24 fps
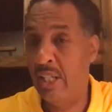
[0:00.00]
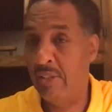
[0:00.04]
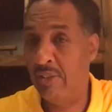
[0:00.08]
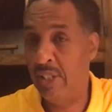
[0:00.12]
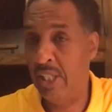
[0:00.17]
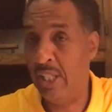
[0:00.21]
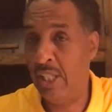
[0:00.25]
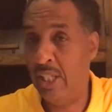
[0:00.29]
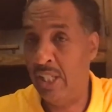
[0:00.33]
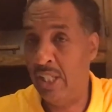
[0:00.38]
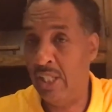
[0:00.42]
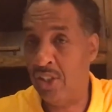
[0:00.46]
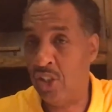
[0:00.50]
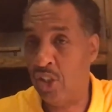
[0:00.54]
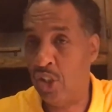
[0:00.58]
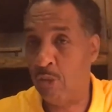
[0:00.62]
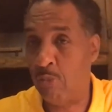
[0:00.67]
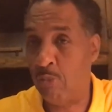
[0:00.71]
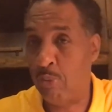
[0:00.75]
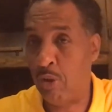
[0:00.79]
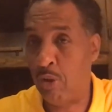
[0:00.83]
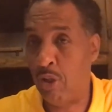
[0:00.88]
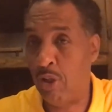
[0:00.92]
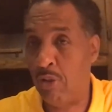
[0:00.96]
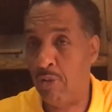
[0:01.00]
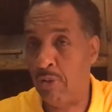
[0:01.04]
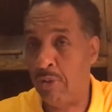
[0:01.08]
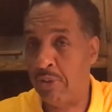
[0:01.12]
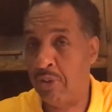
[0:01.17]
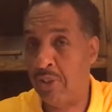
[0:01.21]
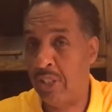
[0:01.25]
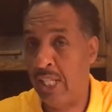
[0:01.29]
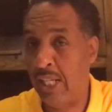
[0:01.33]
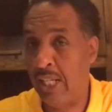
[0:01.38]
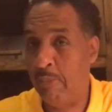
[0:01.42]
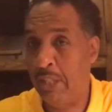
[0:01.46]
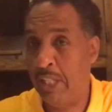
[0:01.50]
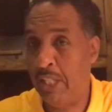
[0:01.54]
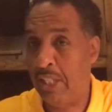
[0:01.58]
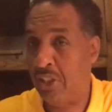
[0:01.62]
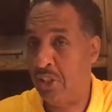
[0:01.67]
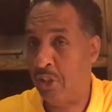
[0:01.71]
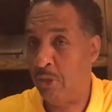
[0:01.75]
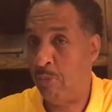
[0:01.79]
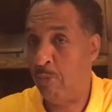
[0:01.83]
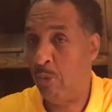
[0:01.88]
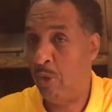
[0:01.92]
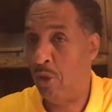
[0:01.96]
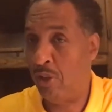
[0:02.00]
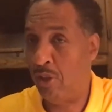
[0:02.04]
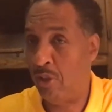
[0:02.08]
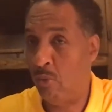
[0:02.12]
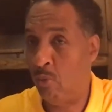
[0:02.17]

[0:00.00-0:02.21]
the us is plural, so that means there's more